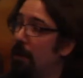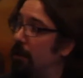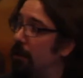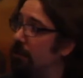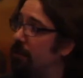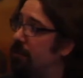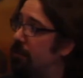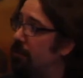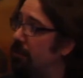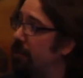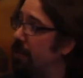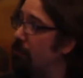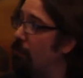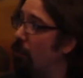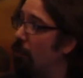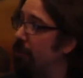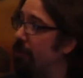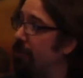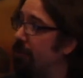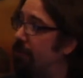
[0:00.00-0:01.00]
There is certainly
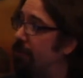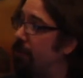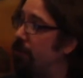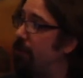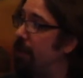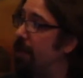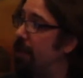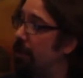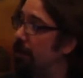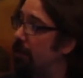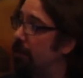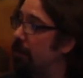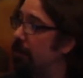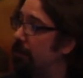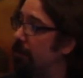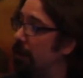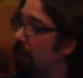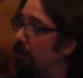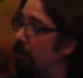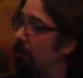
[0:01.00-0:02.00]
more to do here,
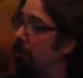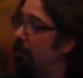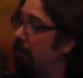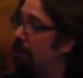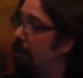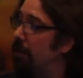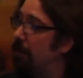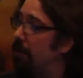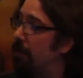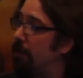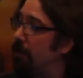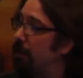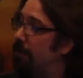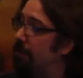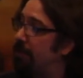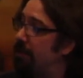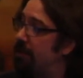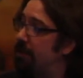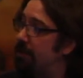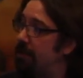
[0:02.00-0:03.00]
though. Uh,
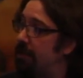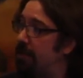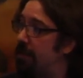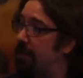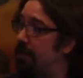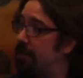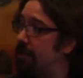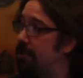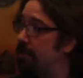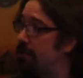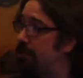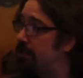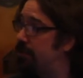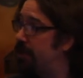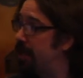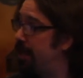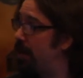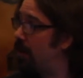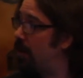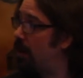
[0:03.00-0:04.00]
this is
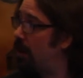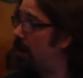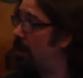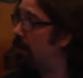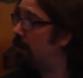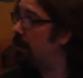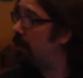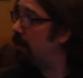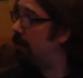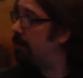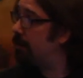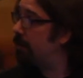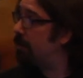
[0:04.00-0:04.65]
JNR